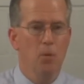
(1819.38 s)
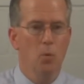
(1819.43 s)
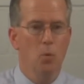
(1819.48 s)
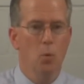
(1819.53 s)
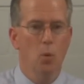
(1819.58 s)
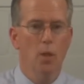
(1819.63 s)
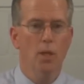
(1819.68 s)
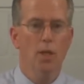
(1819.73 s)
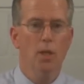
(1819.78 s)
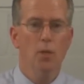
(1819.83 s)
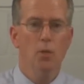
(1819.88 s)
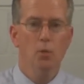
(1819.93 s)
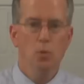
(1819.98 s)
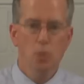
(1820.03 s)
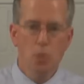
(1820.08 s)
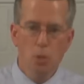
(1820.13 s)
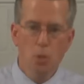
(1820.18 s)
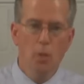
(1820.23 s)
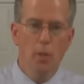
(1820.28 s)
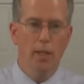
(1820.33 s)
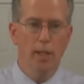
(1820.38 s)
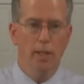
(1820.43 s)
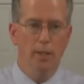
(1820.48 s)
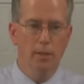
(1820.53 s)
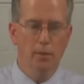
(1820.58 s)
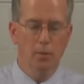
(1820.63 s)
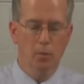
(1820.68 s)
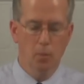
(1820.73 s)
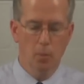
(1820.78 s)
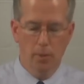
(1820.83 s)
What are you doing
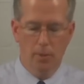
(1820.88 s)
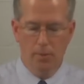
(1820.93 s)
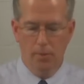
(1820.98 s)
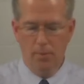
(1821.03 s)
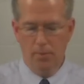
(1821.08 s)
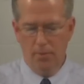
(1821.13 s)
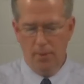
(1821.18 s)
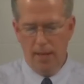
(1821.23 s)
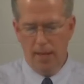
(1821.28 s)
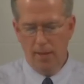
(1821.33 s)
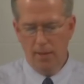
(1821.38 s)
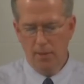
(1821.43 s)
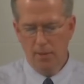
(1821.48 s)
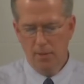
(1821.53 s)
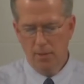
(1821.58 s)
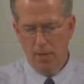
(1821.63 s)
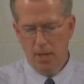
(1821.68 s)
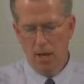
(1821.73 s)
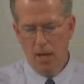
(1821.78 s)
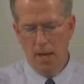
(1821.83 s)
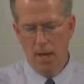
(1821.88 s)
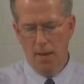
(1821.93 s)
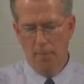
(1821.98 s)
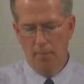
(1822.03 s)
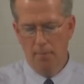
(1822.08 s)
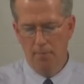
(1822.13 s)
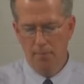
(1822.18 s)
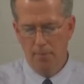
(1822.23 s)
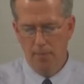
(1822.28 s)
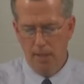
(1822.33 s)
with that time?
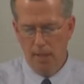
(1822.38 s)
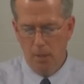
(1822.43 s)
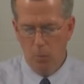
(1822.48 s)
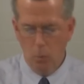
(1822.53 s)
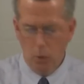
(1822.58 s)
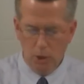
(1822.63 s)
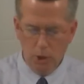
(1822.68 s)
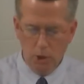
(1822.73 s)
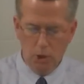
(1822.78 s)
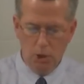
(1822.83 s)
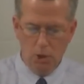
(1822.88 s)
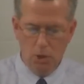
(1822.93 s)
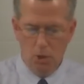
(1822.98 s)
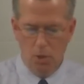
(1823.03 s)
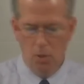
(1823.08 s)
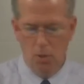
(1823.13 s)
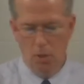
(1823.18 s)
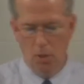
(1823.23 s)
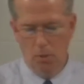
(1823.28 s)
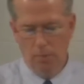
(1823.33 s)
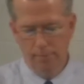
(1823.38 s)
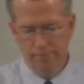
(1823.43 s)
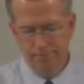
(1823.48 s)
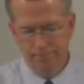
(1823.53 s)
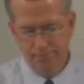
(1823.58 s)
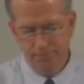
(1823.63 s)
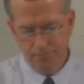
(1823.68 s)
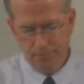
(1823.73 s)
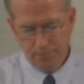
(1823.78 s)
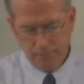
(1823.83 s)
And what should you do?
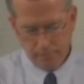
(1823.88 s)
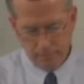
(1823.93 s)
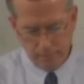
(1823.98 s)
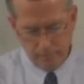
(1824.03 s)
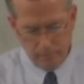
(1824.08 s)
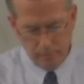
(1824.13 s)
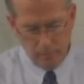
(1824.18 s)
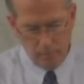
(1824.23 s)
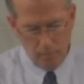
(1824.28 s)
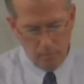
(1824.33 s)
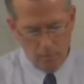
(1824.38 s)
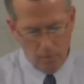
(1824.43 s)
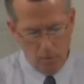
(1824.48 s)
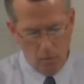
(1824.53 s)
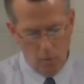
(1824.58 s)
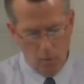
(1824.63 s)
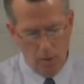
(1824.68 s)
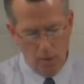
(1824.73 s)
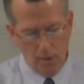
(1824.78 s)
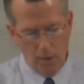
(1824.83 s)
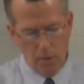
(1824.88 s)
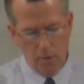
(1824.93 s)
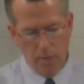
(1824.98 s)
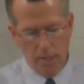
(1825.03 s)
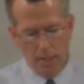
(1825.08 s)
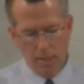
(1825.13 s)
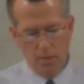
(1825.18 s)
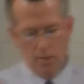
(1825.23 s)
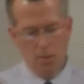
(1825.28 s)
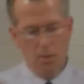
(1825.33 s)
Well, you
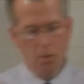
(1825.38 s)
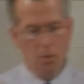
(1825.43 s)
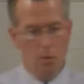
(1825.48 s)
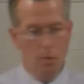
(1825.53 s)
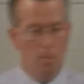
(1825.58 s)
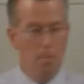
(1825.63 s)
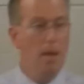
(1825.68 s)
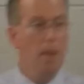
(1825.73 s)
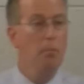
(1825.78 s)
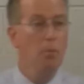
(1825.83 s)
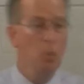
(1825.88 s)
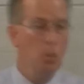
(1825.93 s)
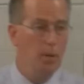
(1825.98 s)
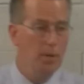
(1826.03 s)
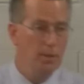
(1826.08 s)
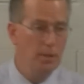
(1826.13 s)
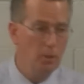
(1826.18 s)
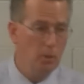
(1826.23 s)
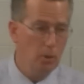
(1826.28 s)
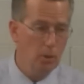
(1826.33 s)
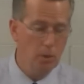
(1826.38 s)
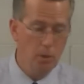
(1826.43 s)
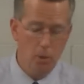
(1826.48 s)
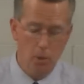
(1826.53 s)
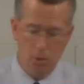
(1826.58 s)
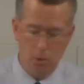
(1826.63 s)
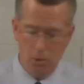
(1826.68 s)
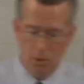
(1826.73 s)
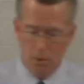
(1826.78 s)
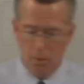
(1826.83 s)
need to remember what the Lord
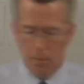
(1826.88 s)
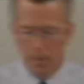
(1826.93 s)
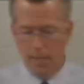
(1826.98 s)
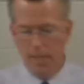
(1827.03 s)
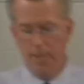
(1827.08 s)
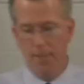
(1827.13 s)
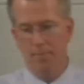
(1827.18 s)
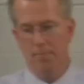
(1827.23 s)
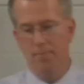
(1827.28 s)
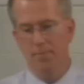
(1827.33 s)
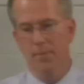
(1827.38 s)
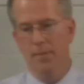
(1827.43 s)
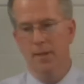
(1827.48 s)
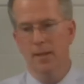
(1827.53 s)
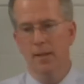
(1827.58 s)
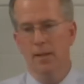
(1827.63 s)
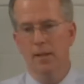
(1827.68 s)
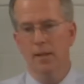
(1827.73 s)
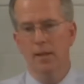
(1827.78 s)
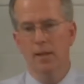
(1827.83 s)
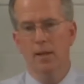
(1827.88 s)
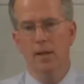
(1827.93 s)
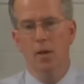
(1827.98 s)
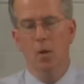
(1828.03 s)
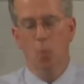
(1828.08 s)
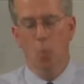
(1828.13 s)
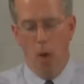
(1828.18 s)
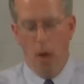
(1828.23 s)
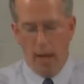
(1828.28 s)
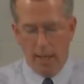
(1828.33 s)
calls you to be
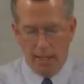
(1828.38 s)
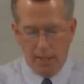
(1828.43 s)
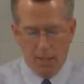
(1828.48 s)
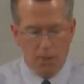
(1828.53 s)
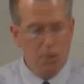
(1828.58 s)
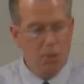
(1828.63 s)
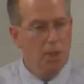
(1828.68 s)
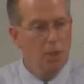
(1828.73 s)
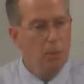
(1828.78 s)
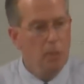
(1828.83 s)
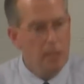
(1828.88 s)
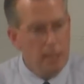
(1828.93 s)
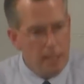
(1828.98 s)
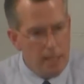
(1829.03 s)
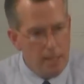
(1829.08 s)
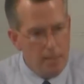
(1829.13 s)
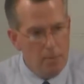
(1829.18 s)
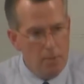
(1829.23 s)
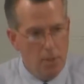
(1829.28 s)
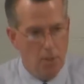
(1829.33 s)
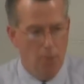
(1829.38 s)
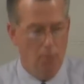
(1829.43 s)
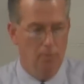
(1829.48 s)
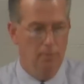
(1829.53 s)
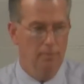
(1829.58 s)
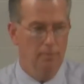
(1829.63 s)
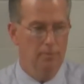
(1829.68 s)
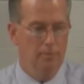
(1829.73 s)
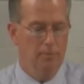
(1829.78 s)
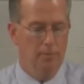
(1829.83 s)
why it is He redeemed you,
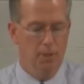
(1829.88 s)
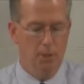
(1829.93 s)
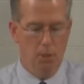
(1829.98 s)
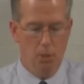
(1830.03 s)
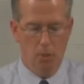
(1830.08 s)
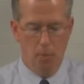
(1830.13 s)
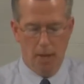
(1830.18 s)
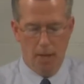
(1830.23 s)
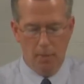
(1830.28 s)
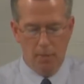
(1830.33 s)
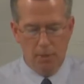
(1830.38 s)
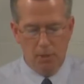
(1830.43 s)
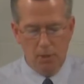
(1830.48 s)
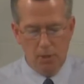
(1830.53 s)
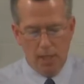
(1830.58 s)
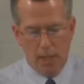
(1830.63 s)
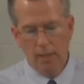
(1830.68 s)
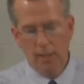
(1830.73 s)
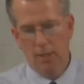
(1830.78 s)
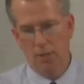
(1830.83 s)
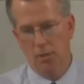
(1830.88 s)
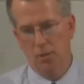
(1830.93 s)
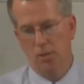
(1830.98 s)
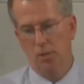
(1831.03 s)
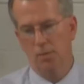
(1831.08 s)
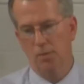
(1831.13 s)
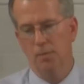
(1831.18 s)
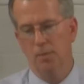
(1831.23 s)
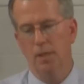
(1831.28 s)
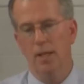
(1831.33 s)
that you might be
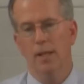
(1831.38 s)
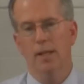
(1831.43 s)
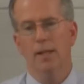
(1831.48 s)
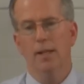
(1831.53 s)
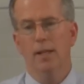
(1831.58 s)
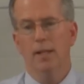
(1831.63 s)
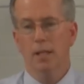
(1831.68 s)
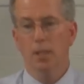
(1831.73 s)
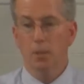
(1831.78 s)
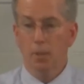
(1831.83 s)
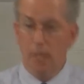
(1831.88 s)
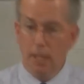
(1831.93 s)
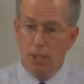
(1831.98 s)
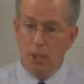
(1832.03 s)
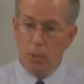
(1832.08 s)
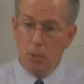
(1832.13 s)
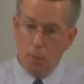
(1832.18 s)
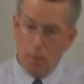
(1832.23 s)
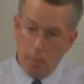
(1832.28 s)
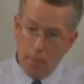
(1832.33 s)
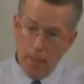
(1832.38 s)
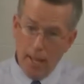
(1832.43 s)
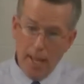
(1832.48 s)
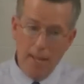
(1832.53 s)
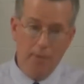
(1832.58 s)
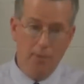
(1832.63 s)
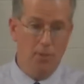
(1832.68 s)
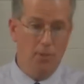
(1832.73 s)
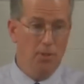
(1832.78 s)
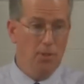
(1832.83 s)
zealous. You need to
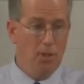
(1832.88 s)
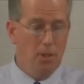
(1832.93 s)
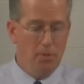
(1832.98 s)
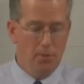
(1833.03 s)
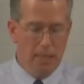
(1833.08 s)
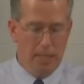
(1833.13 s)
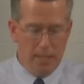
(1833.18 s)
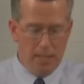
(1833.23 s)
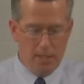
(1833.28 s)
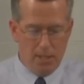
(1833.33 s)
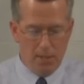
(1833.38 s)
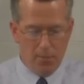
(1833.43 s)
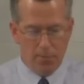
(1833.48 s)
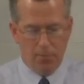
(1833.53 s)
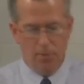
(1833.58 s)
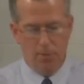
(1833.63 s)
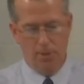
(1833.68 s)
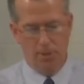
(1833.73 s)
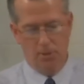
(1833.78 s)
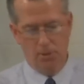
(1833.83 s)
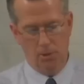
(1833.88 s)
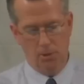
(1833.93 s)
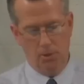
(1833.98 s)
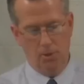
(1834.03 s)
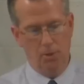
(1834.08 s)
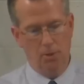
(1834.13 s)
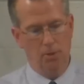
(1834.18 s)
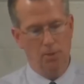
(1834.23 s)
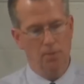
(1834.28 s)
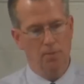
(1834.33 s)
repent of
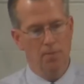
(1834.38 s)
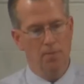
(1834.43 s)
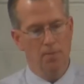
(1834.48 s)
indifference